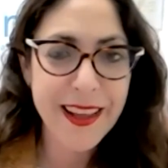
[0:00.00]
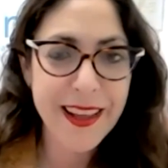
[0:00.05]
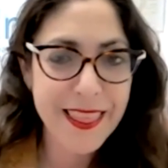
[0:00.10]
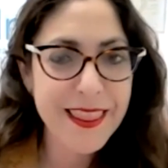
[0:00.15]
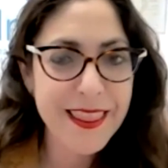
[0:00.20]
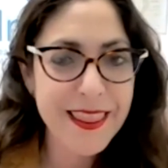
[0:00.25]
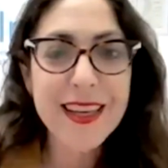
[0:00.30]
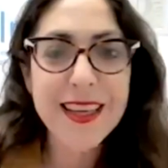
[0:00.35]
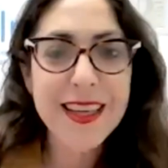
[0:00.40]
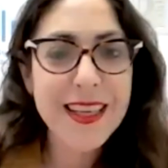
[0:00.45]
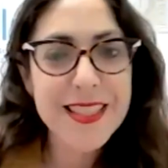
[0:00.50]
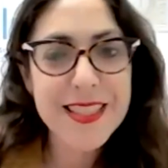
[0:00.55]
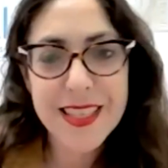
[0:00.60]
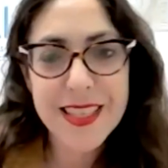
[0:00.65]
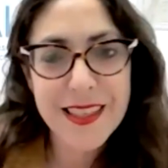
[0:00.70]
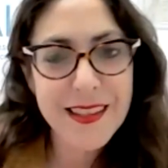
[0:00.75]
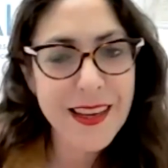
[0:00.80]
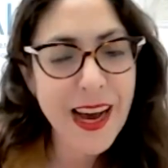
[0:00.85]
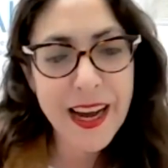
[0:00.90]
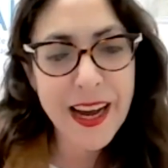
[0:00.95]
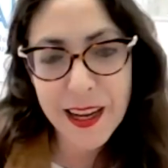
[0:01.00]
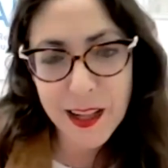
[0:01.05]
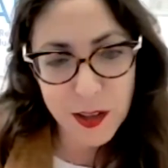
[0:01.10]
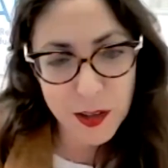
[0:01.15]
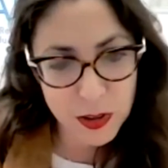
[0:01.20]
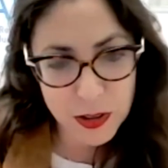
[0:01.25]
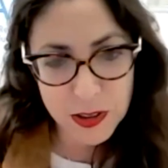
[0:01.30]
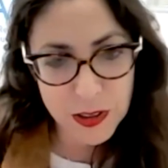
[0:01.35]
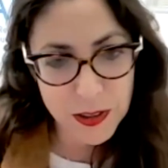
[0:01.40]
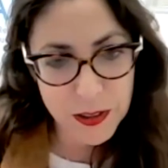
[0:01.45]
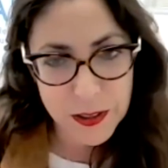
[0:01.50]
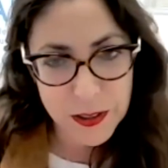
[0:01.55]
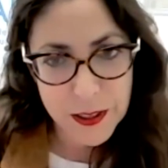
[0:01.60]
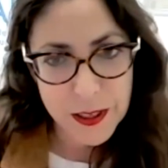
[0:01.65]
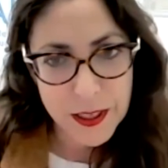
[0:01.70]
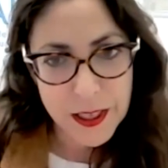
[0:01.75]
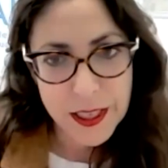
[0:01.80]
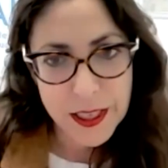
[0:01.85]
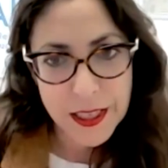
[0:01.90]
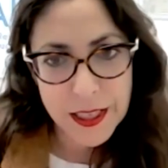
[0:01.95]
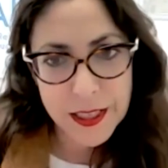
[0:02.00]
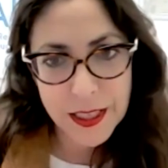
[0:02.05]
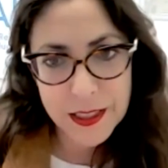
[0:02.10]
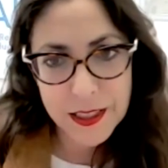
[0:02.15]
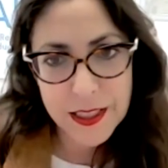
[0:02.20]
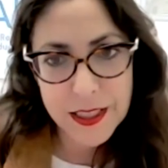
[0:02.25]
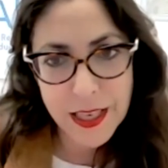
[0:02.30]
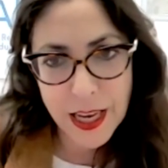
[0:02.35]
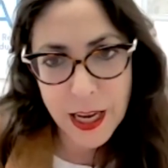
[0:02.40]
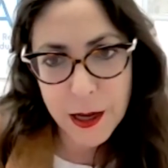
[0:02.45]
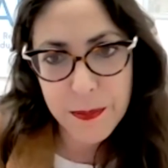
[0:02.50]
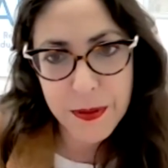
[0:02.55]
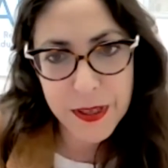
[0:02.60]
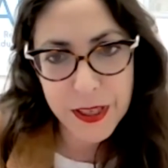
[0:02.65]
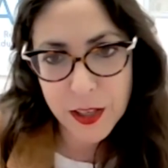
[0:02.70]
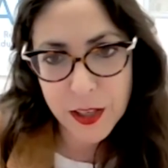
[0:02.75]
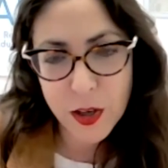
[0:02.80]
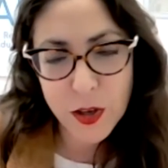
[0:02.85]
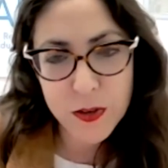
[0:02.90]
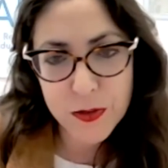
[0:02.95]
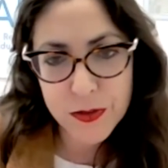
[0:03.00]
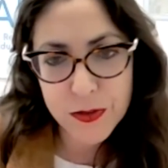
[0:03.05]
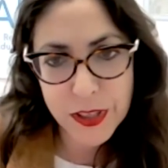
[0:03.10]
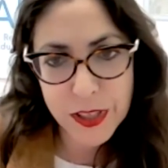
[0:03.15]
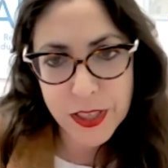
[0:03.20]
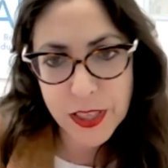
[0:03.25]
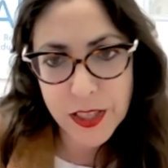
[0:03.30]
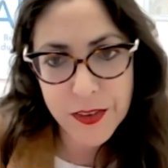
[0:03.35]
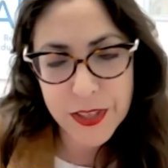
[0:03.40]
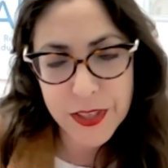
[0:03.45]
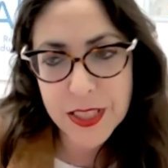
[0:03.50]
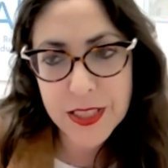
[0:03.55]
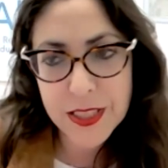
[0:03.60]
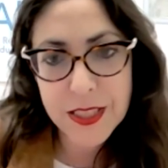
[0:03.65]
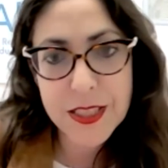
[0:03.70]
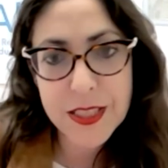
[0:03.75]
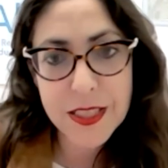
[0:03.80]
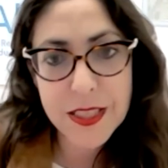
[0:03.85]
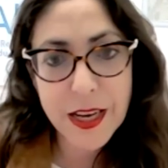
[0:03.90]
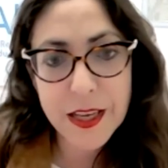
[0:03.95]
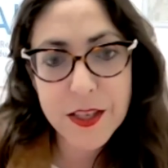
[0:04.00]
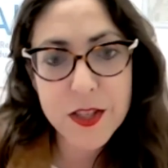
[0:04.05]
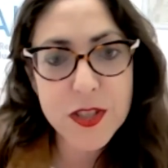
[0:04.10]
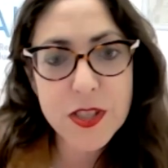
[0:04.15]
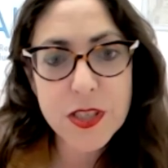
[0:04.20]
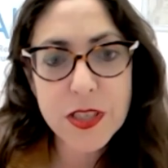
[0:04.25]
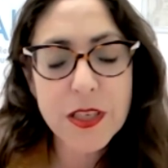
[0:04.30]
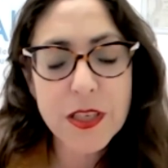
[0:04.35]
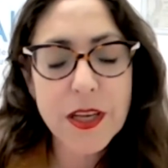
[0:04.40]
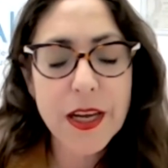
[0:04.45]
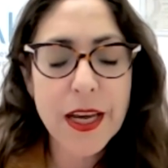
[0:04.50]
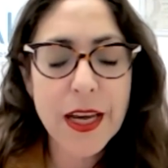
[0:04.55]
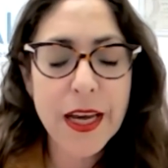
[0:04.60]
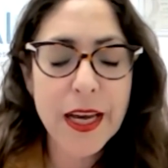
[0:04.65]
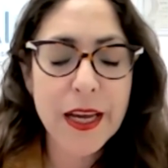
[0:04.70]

I think it's a dialogue that is happening over here. It's a discussion.